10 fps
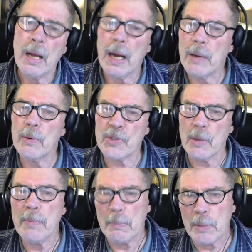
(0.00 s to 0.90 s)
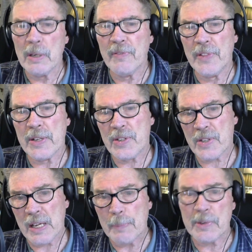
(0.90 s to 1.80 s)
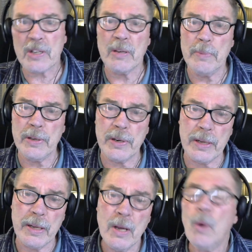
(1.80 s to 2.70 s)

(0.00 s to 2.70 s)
I was a member of the Skeptic community.